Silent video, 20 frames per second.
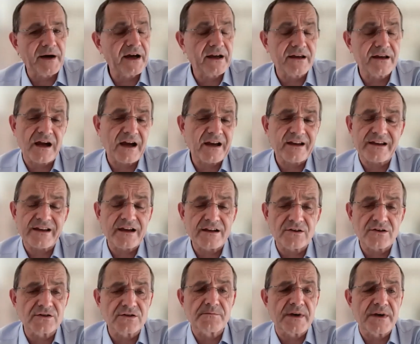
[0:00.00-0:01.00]
I
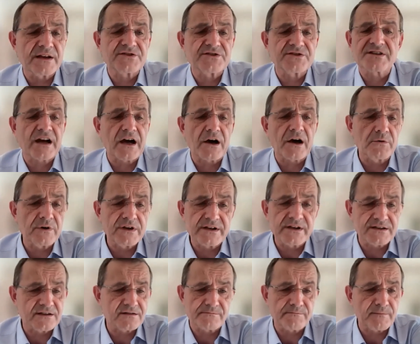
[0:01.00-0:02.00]
cannot imagine how
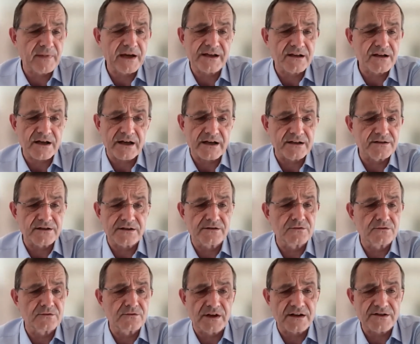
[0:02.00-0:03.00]
it migrated
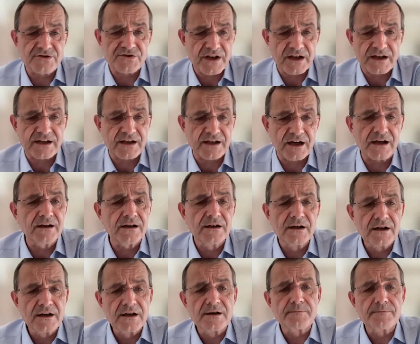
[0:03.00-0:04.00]
into the trachea,
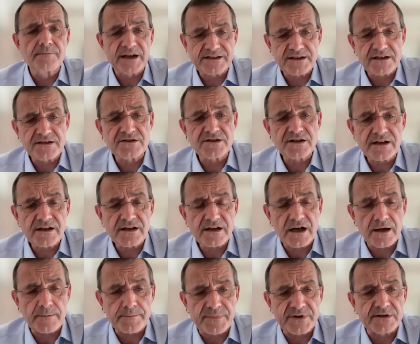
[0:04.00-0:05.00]
but it really
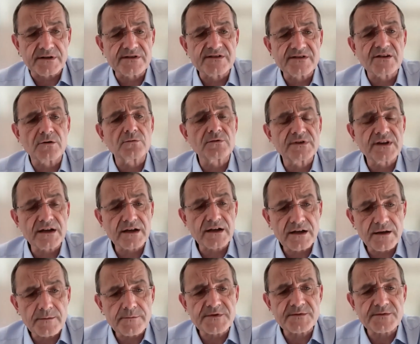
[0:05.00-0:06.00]
happened. So the
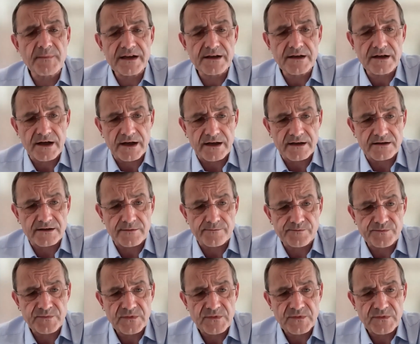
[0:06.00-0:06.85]
clips migrate.